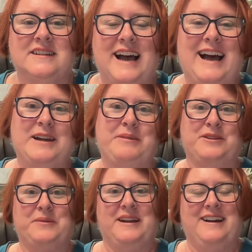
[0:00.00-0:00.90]
Hi, by
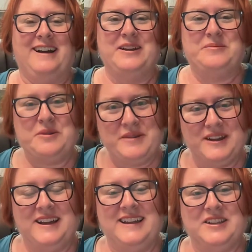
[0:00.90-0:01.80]
the way, I am
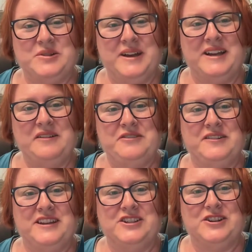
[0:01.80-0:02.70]
Rebecca at the Dry Eye
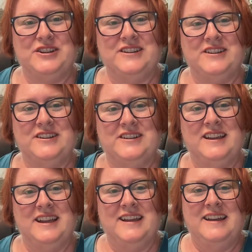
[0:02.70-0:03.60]
Foundation.
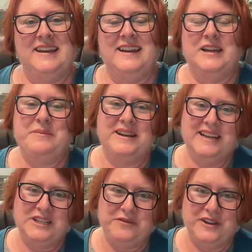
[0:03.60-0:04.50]
In my
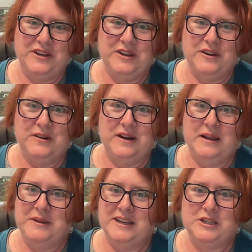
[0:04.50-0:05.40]
next video,
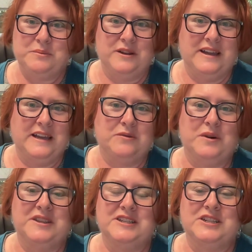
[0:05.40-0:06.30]
I'm going to explain
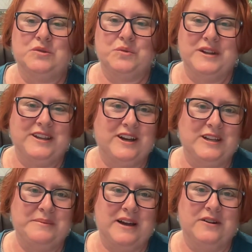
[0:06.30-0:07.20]
what this is really all
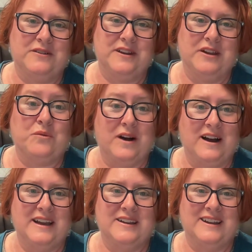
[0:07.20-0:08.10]
about and
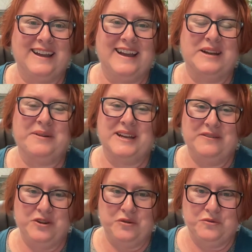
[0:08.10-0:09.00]
why, and I'm going to
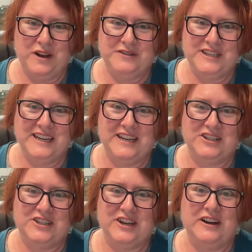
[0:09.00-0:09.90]
give you a rough
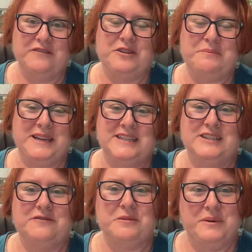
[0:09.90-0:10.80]
sketch of the
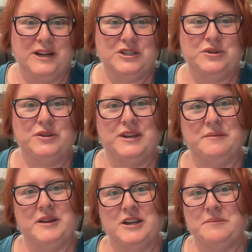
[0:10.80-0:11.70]
pieces of the puzzle that
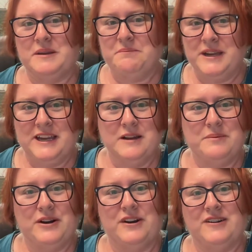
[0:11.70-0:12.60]
I'm going to be picking
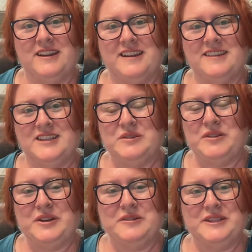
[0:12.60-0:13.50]
apart in this
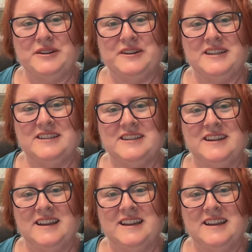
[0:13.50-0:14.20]
video series.